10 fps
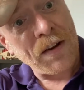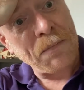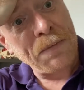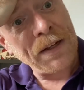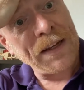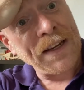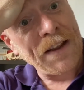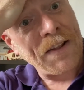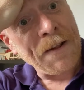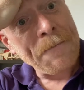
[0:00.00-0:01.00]

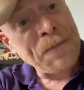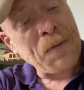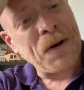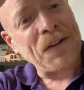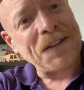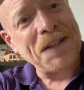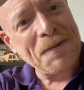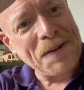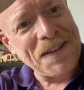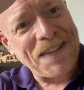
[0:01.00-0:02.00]
abilities,
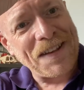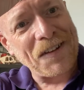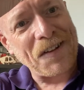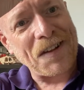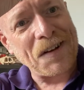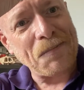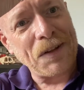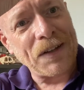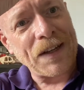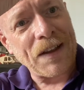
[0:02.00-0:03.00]
limited skills and
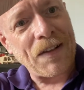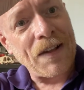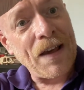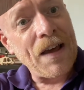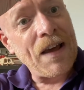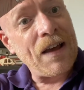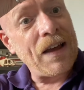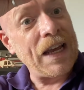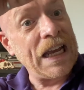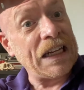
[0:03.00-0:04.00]
abilities
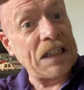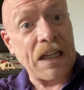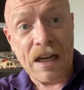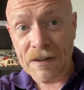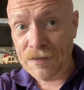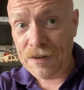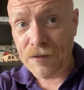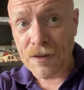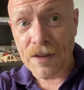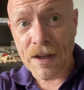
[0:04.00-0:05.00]
in a lot of
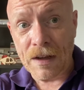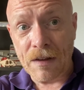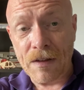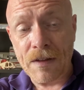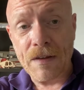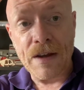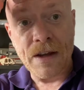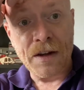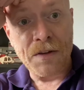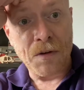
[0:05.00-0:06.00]
different things. In other